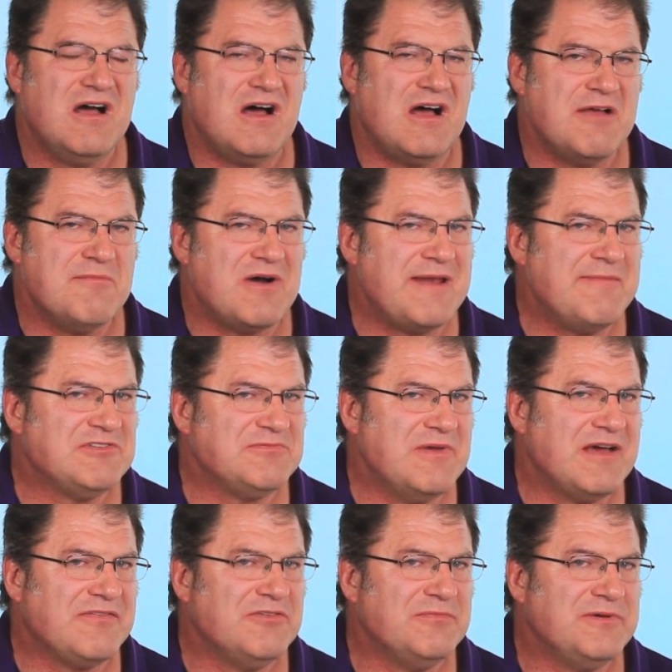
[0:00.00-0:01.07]
Hi, my name is
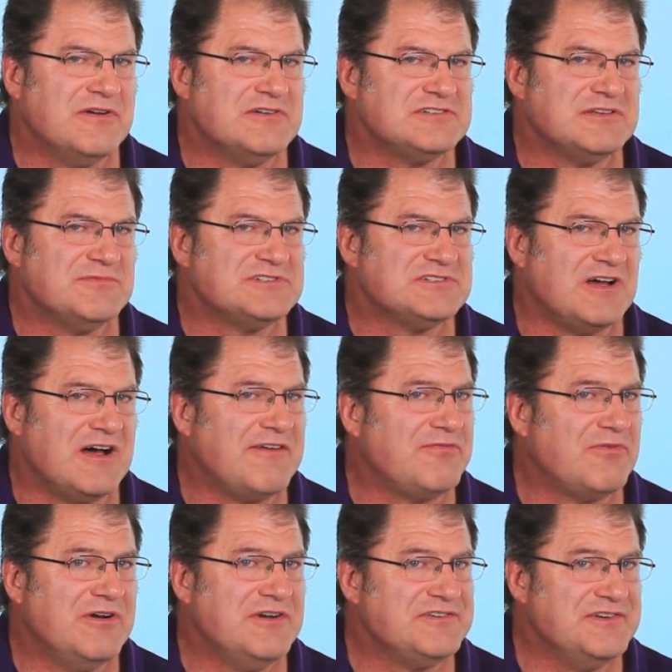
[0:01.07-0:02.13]
Mathew Pierce. I'm a
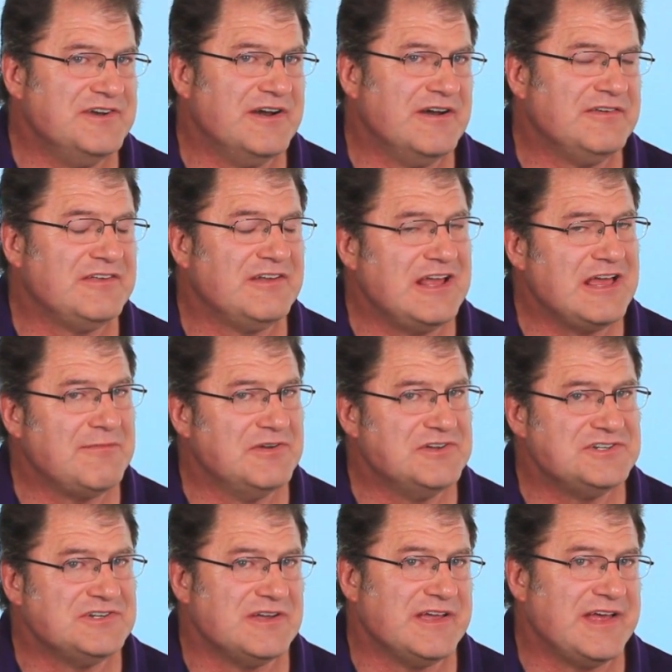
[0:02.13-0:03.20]
software engineer, and today I'm going to
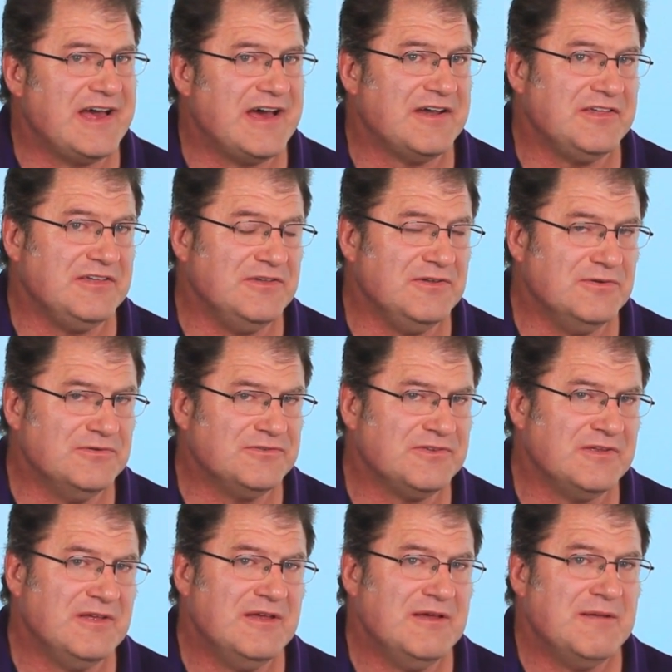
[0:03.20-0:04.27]
show you how to use
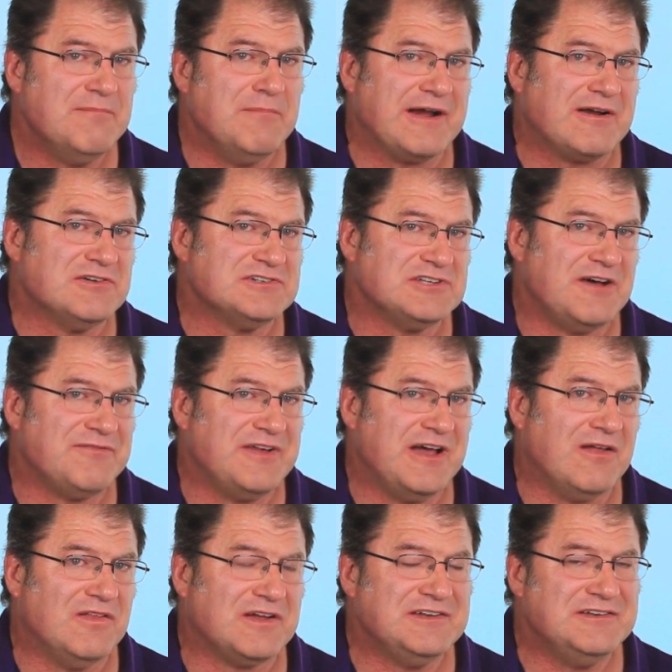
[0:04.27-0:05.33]
Microsoft
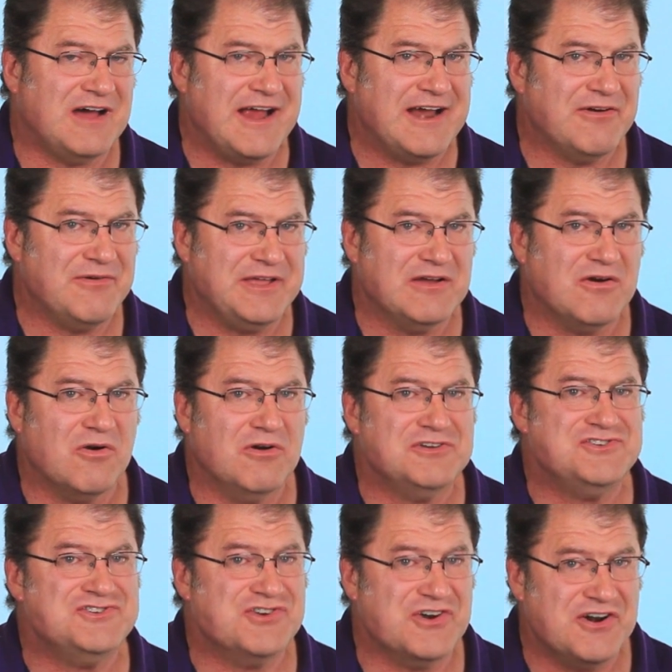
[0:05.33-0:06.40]
Outlook Diary or
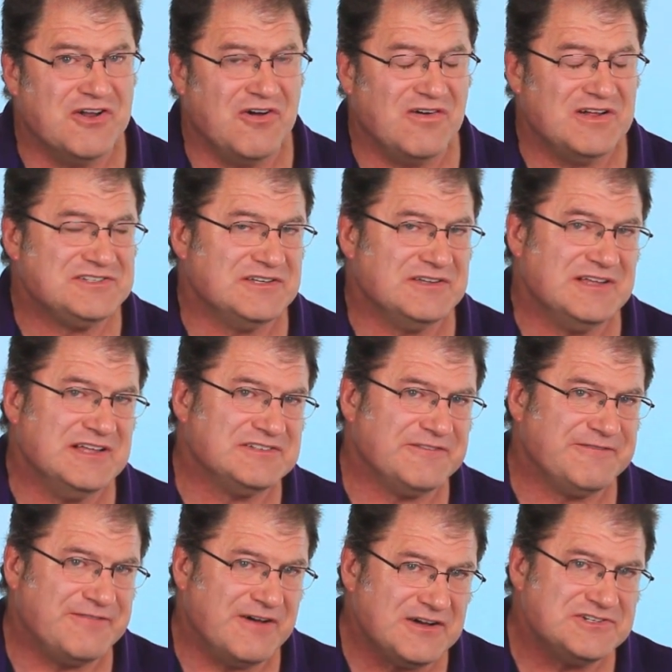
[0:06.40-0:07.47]
Journal. It's a, it's a
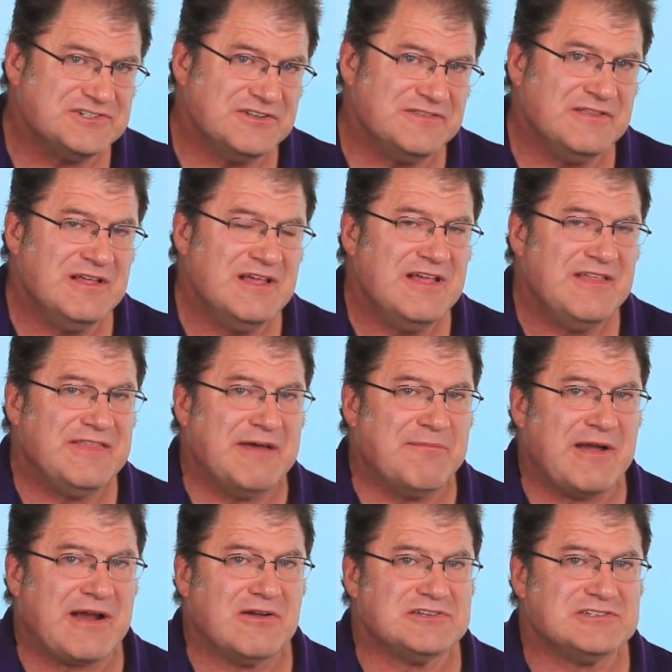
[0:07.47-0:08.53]
function that
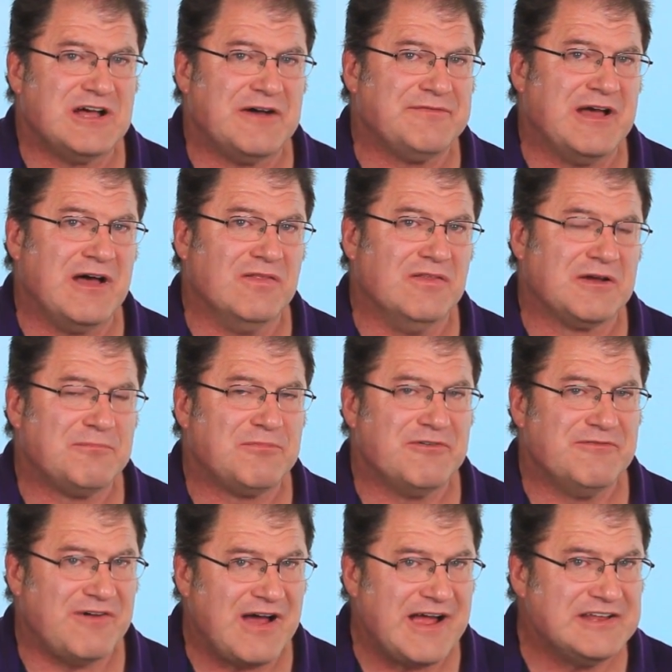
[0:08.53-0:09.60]
Microsoft Outlook
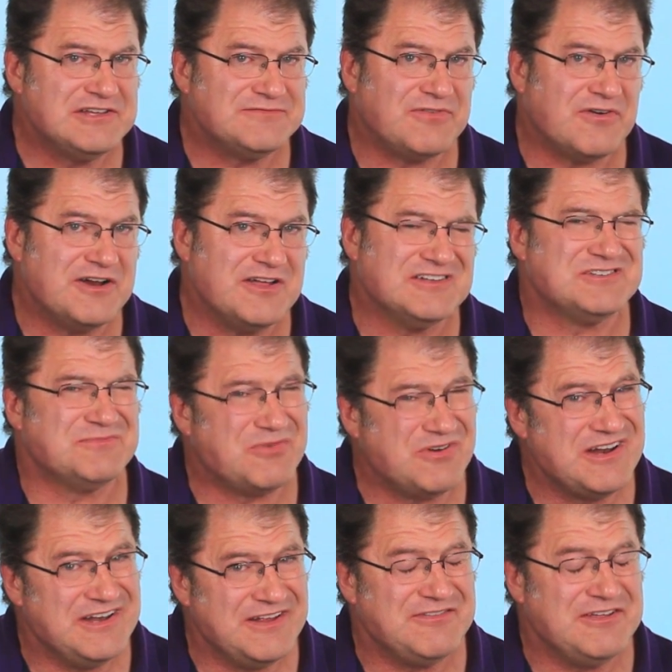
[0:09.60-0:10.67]
provides for you. It's a
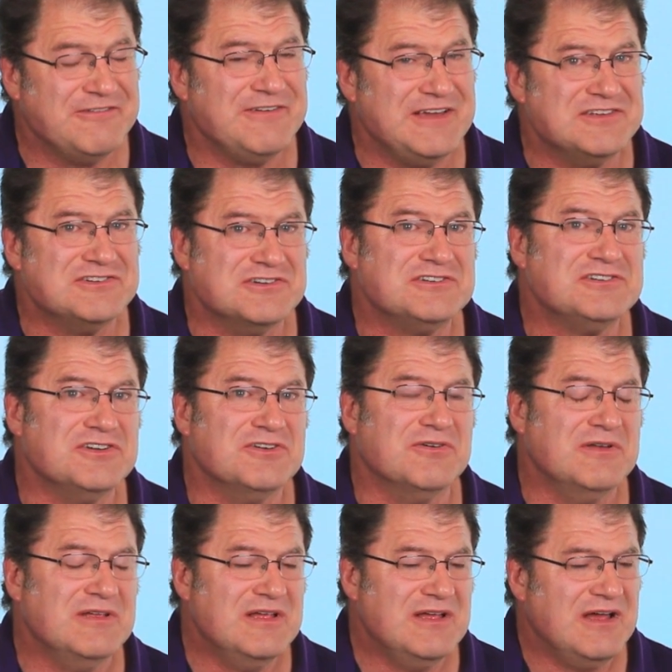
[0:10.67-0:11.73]
pretty nifty feature, too.
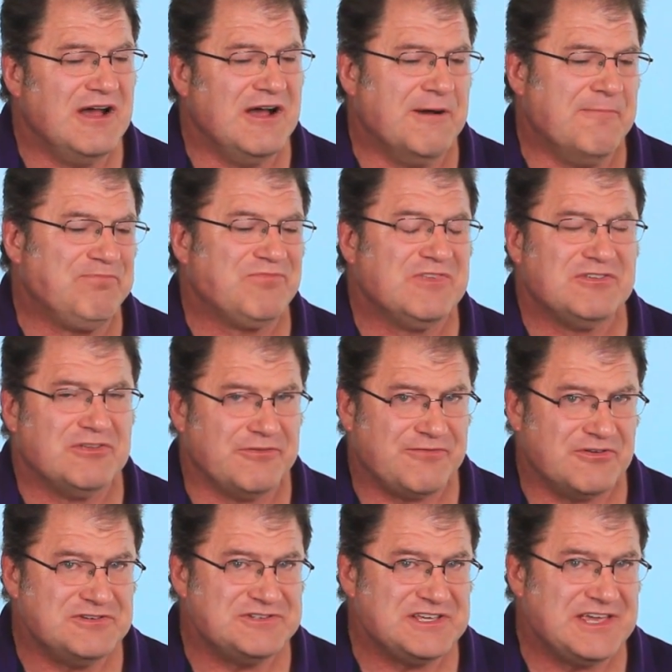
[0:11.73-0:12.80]
Um, so the
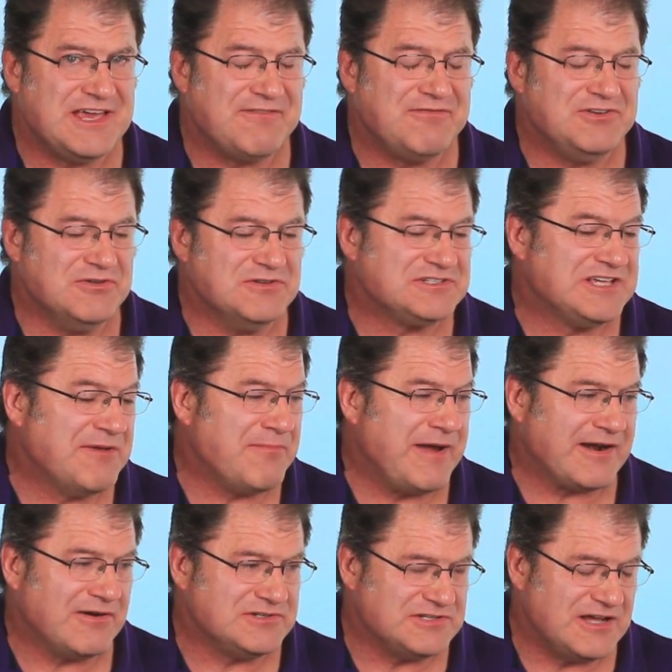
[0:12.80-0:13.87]
first thing you have to do is get
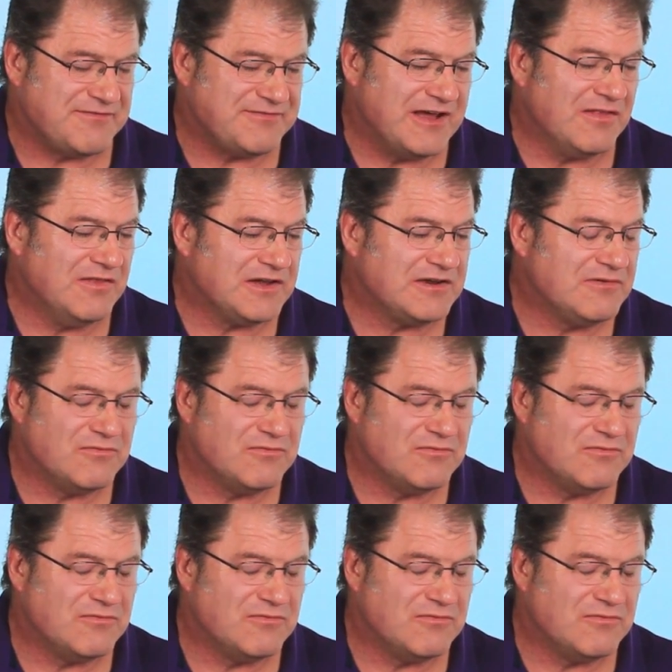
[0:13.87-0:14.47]
Microsoft Outlook